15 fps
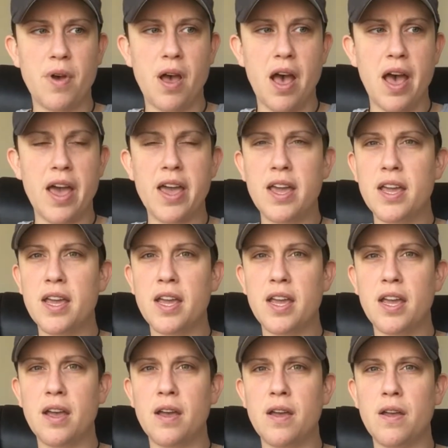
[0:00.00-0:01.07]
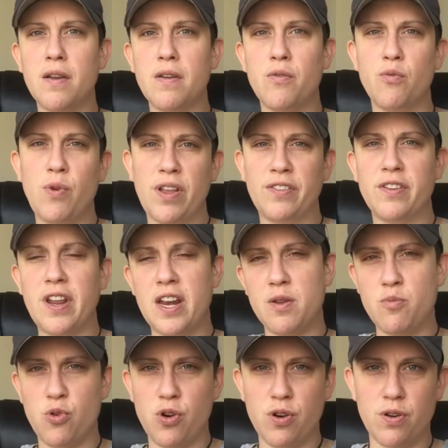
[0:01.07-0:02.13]
I
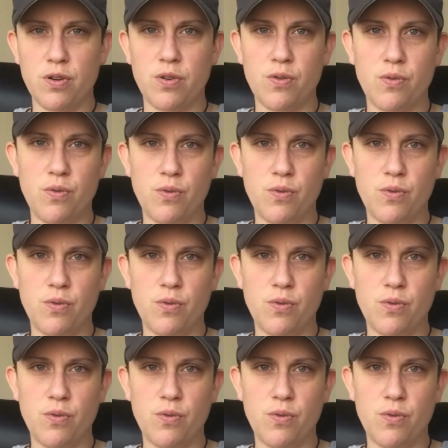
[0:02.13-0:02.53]
resonated more